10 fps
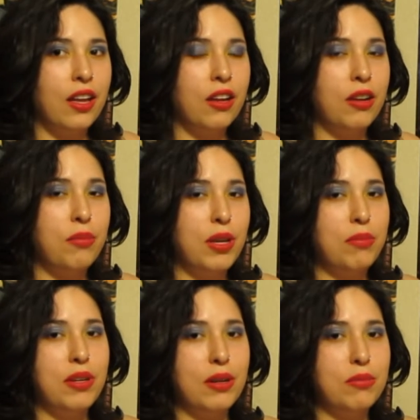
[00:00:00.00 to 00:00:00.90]
and
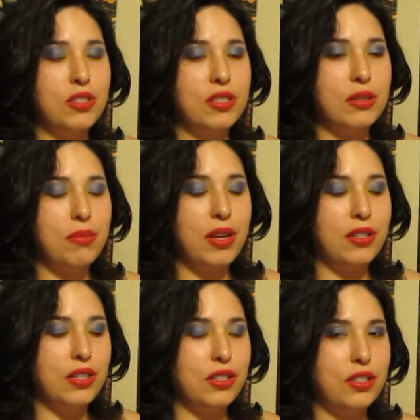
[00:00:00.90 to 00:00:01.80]
maybe I'm just
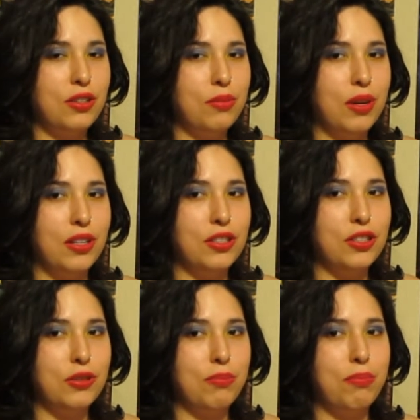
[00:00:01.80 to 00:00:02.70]
demanding too
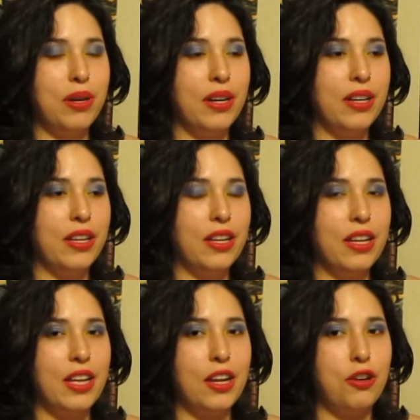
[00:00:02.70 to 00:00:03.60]
much, but
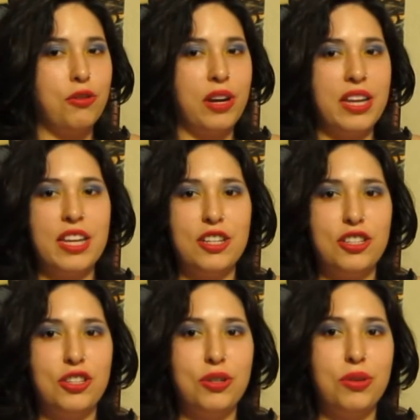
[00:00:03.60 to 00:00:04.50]
great
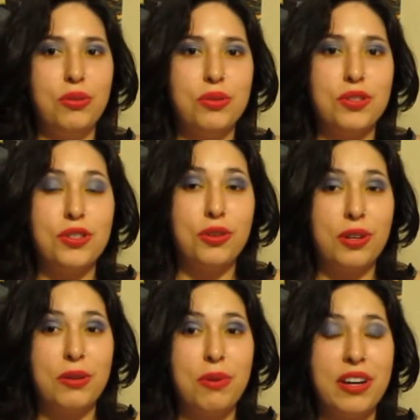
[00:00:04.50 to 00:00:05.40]
issue
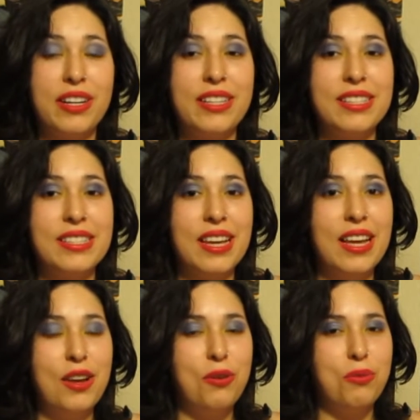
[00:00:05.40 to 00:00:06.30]
story-wise.
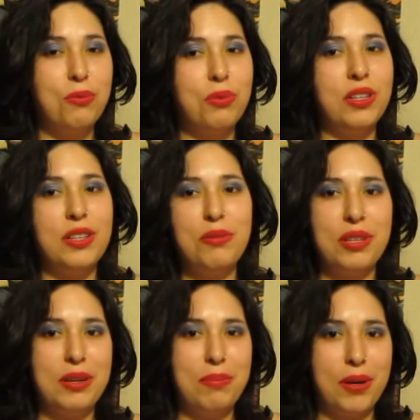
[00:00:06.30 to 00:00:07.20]
Really,
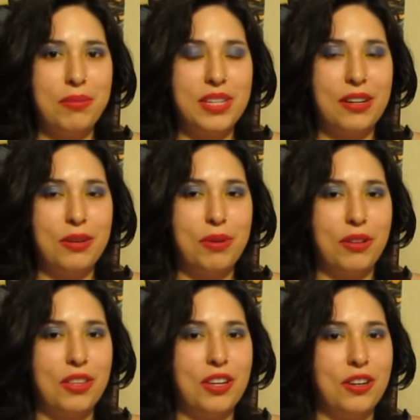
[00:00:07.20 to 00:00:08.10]
really bummed out
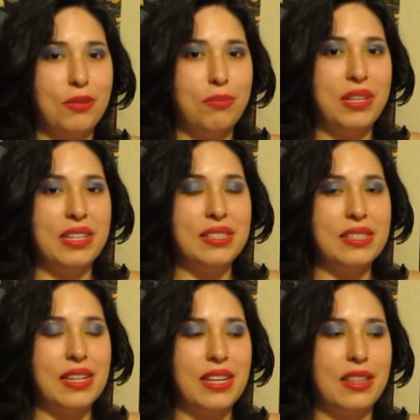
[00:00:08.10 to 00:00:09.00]
about the art
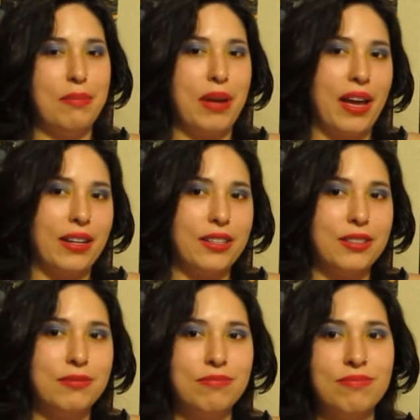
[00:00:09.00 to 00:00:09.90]
piece in the back.
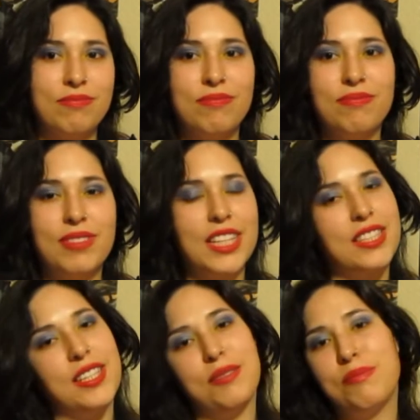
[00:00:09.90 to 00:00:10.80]

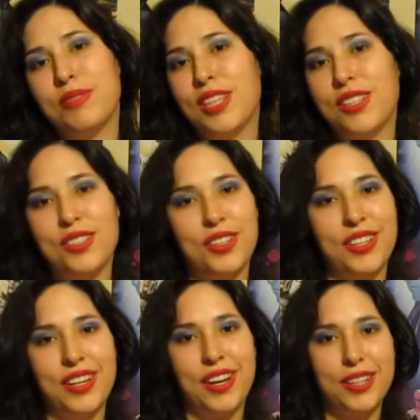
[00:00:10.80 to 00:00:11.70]
That's it. That's all I
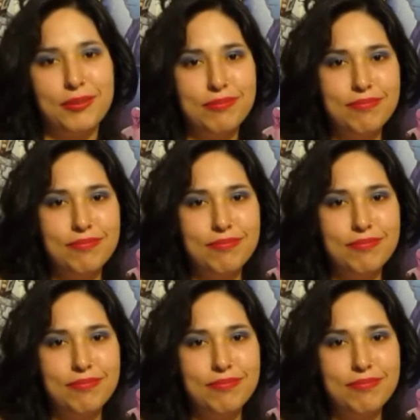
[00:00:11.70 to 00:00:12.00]
got.